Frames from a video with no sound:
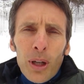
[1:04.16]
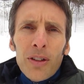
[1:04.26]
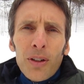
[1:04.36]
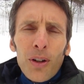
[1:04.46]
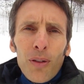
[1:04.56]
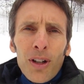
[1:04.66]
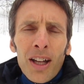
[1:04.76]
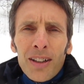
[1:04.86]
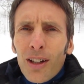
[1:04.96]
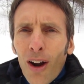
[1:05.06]
winter
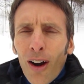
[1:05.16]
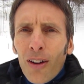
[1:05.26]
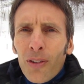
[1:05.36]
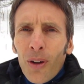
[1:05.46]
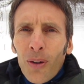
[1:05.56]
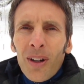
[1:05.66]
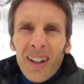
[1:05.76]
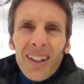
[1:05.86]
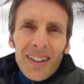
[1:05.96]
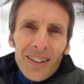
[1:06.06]
overnight in the car, so
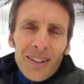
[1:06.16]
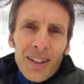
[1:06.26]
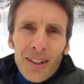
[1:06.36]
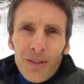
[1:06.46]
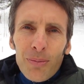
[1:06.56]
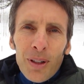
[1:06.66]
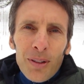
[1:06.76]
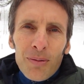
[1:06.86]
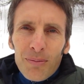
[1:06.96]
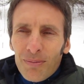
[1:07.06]
they've
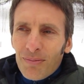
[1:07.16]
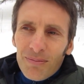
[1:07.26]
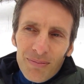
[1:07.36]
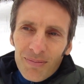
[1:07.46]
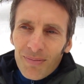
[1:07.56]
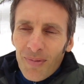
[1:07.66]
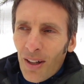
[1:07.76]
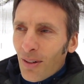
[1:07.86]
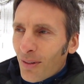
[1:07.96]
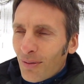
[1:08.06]
been,
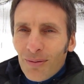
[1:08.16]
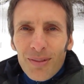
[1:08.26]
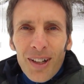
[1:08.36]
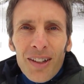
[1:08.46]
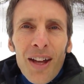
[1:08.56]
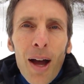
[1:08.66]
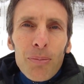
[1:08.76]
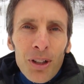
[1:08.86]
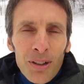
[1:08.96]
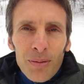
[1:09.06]
I don't know,
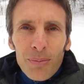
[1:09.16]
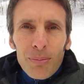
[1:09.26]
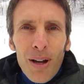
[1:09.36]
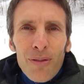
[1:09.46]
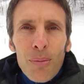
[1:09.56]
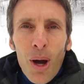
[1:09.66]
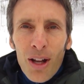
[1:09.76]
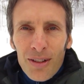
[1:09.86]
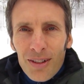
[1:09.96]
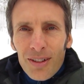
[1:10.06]
adopted by
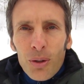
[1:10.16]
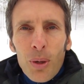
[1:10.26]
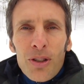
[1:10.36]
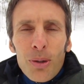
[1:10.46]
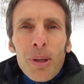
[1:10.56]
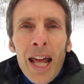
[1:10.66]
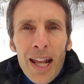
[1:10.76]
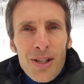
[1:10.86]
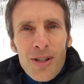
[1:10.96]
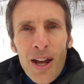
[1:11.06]
Vermont. They're winter
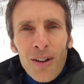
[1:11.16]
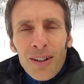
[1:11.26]
bananas now.